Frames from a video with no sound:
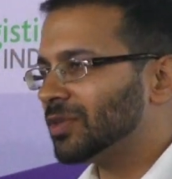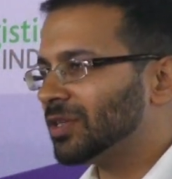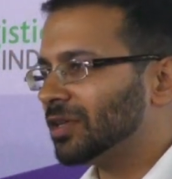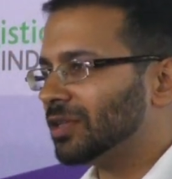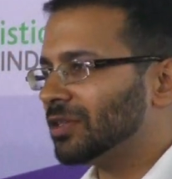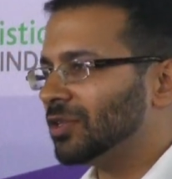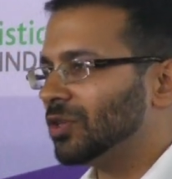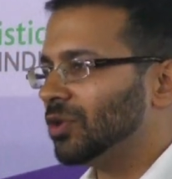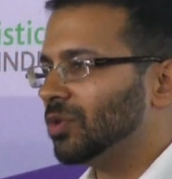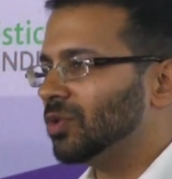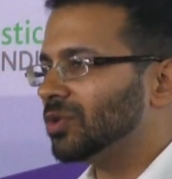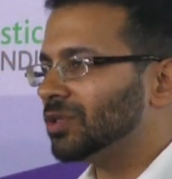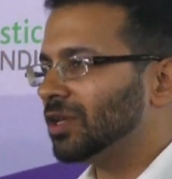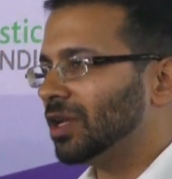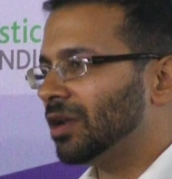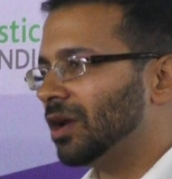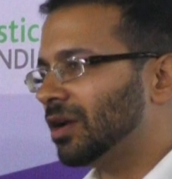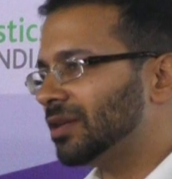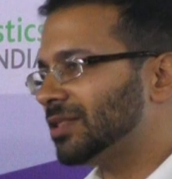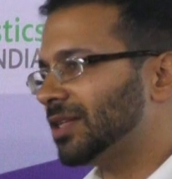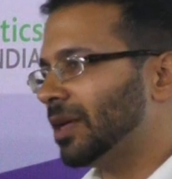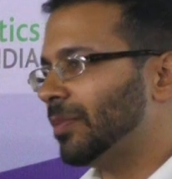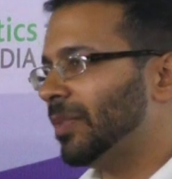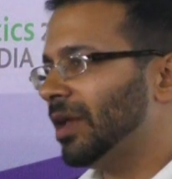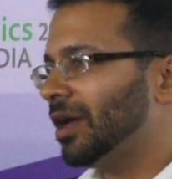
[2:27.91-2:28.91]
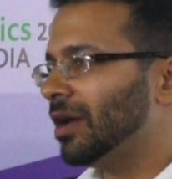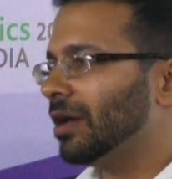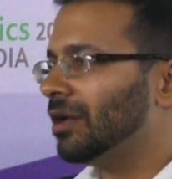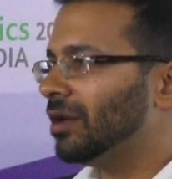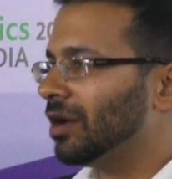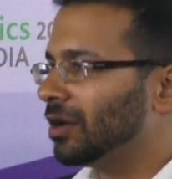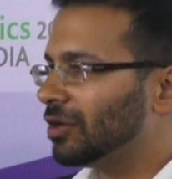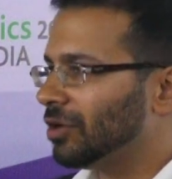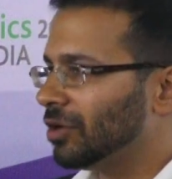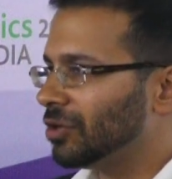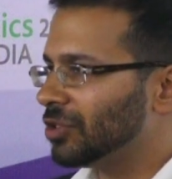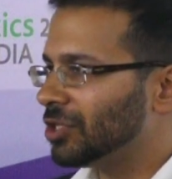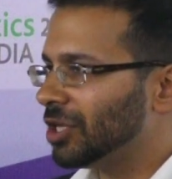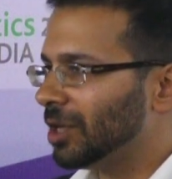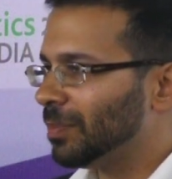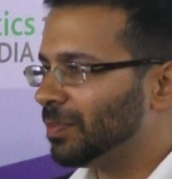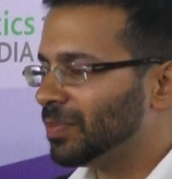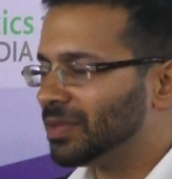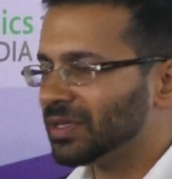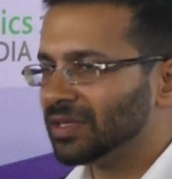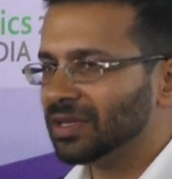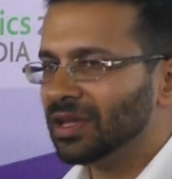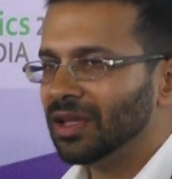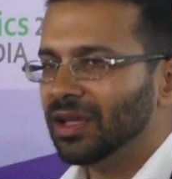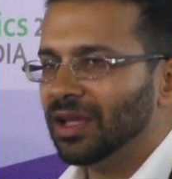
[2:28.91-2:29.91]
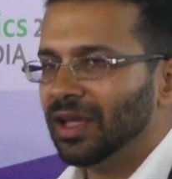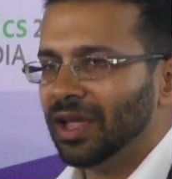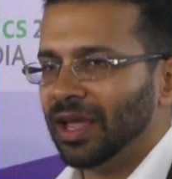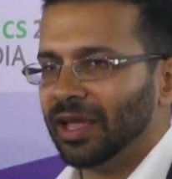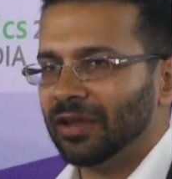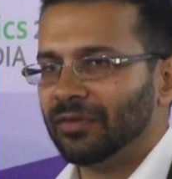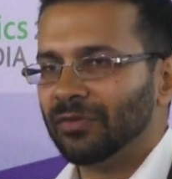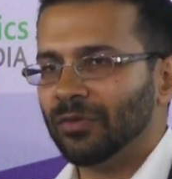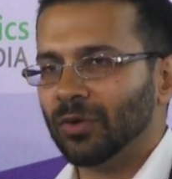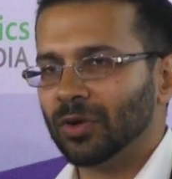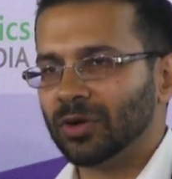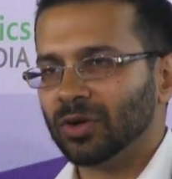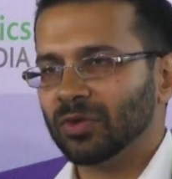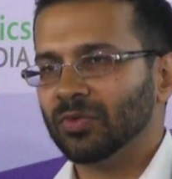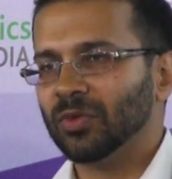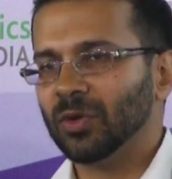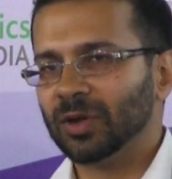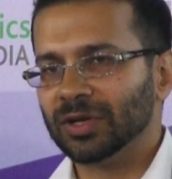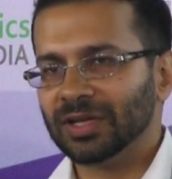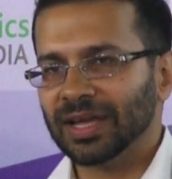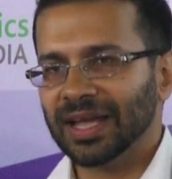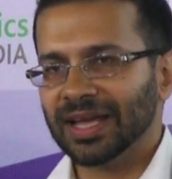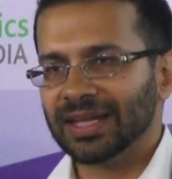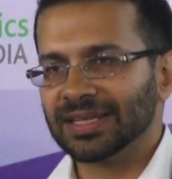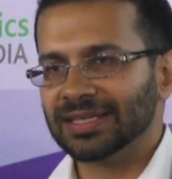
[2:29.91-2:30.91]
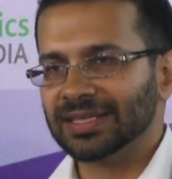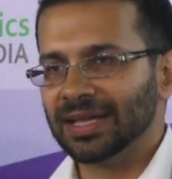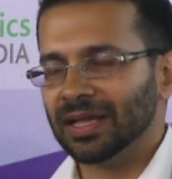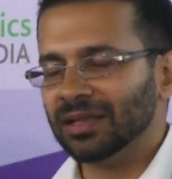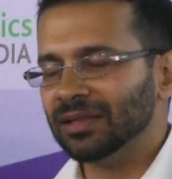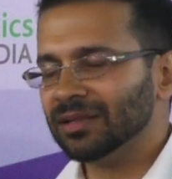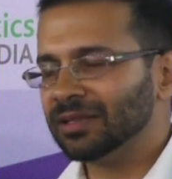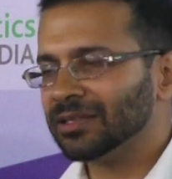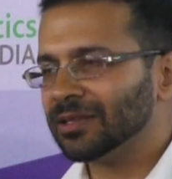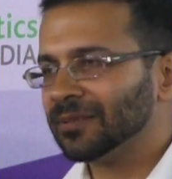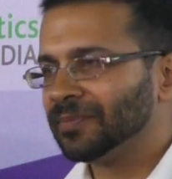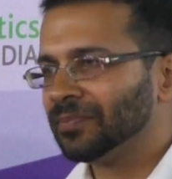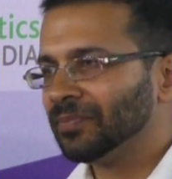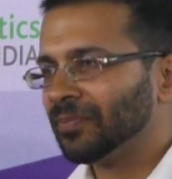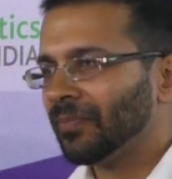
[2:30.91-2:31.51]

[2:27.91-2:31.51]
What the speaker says: is used in our semiconductor chips, in photovoltaic cells.